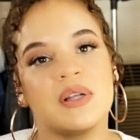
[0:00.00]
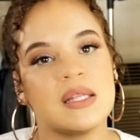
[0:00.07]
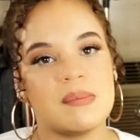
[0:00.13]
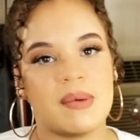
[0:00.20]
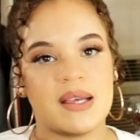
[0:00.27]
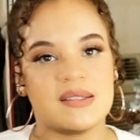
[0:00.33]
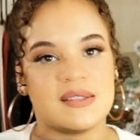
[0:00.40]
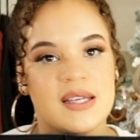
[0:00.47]
Really
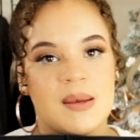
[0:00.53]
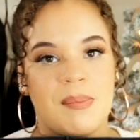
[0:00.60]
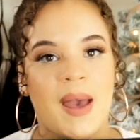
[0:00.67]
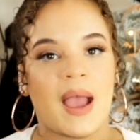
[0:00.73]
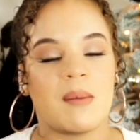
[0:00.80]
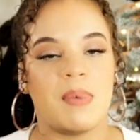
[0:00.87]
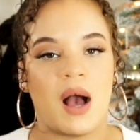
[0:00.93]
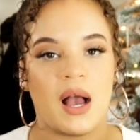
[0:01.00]
basic
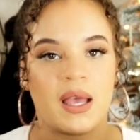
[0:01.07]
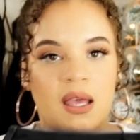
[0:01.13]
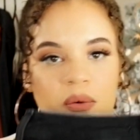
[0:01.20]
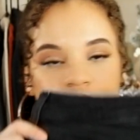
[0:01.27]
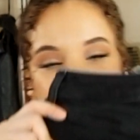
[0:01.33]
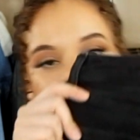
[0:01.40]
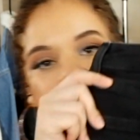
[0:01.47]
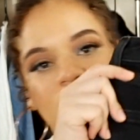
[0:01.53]
back pocket,
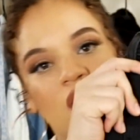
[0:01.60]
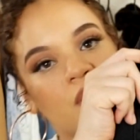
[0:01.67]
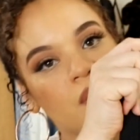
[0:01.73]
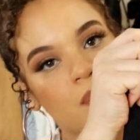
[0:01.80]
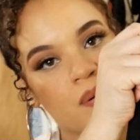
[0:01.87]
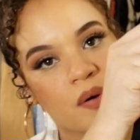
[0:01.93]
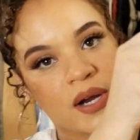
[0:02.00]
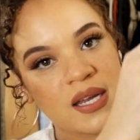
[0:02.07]
which is so
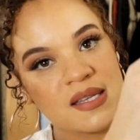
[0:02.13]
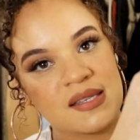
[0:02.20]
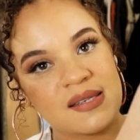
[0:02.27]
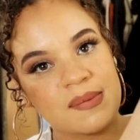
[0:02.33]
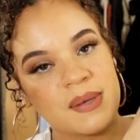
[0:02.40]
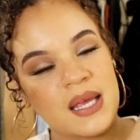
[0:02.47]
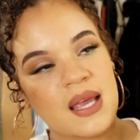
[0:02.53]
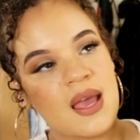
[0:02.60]
important
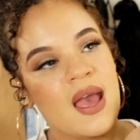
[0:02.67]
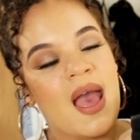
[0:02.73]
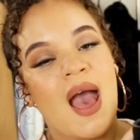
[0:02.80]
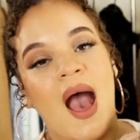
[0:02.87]
to me.